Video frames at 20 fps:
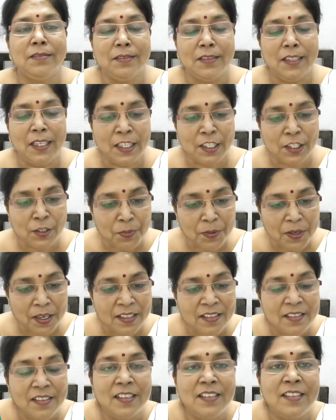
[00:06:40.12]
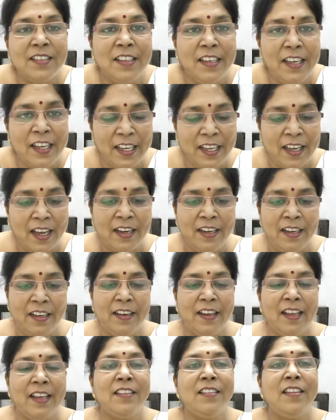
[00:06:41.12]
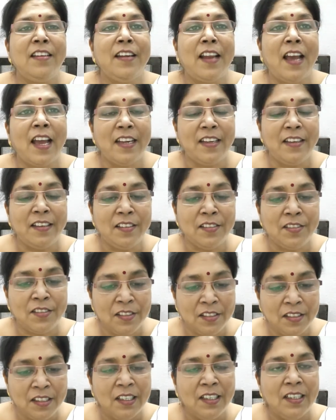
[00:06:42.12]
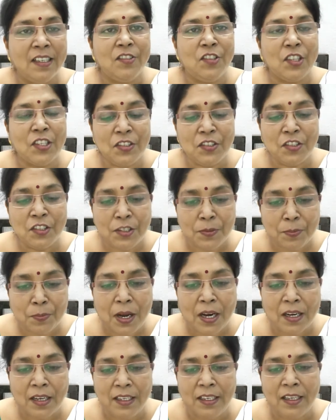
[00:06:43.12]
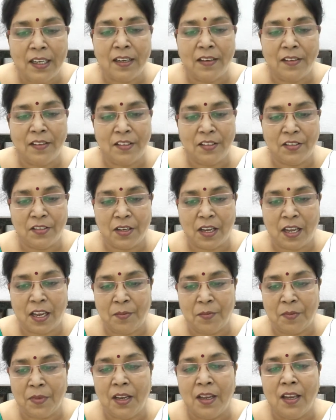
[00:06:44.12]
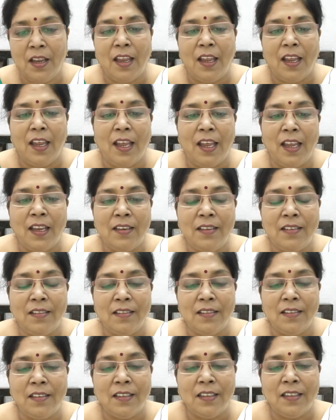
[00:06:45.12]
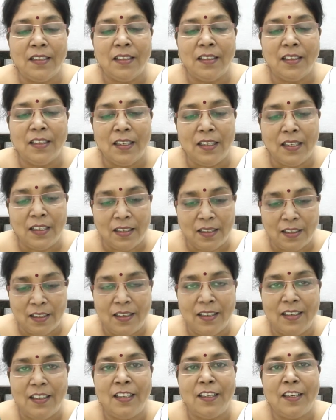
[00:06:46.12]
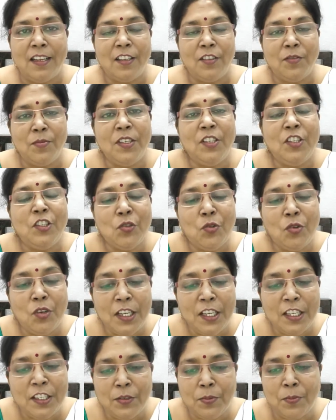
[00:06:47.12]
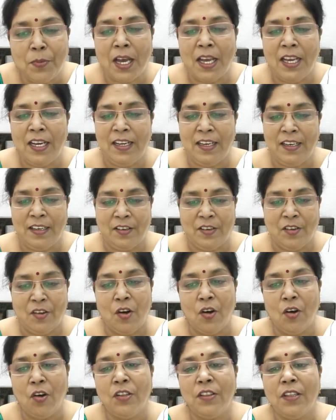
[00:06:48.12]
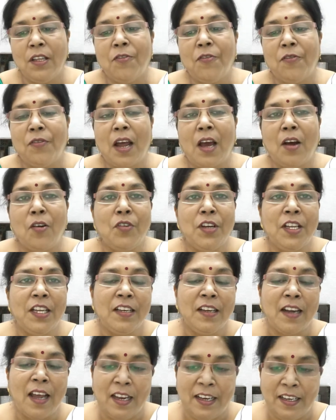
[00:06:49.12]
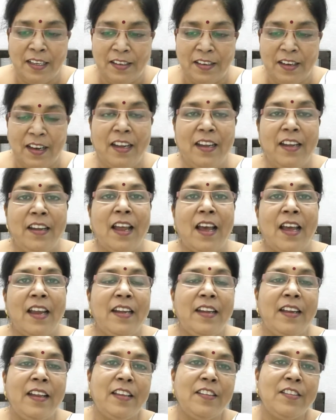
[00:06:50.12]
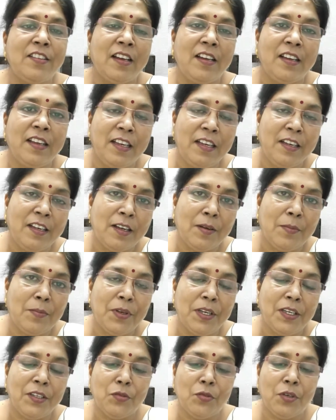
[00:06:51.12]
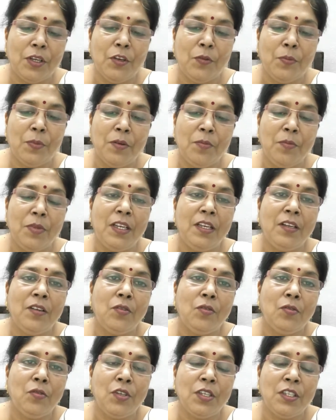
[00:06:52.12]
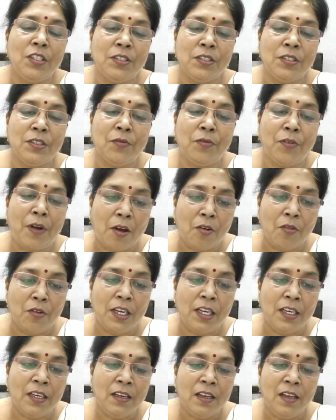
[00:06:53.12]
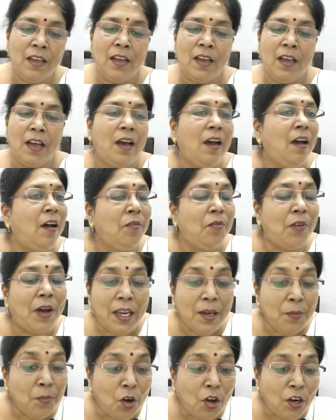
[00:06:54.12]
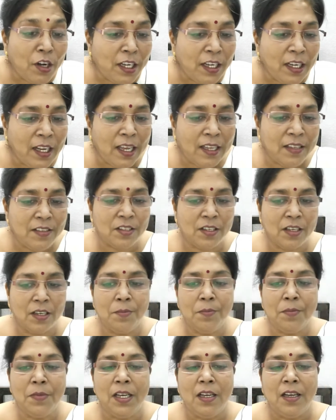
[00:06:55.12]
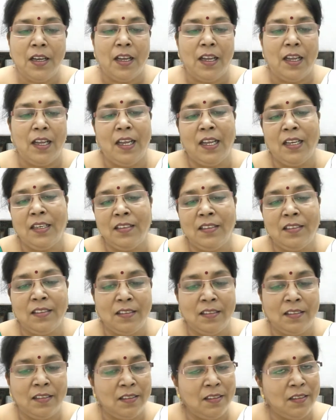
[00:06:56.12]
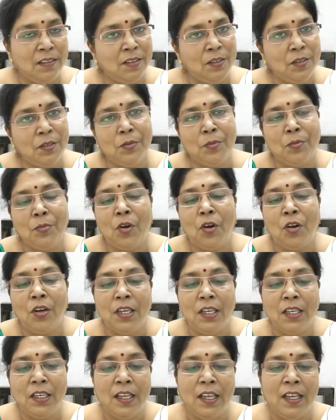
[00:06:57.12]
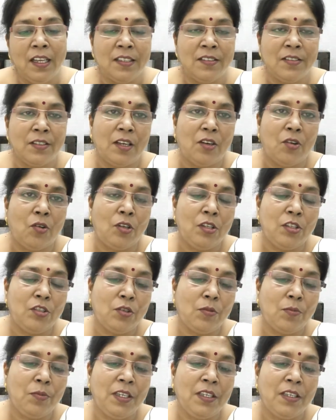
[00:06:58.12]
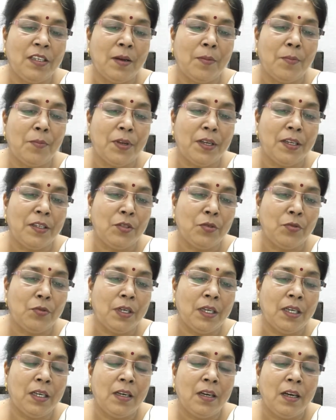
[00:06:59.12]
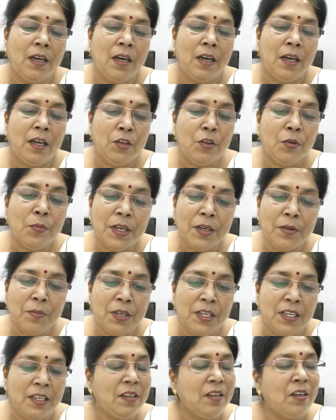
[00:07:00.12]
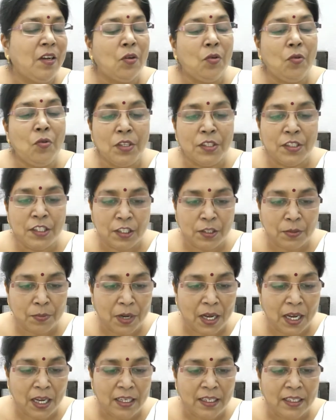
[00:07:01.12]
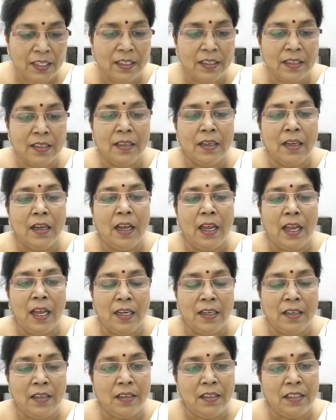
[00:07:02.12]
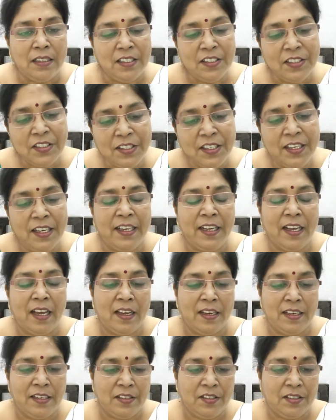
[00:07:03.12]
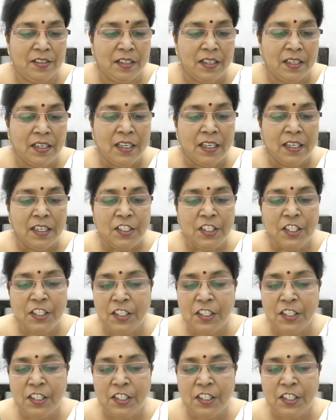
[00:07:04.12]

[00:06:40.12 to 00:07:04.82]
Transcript: expressed as grey-eyed, as the night is just departing at this time, and it has been shown smiling on the frowning night. And night has again compared to a human being who is frowning. Why morning has come, and morning has also been compared to a human being who is smiling and is grey-eyed. She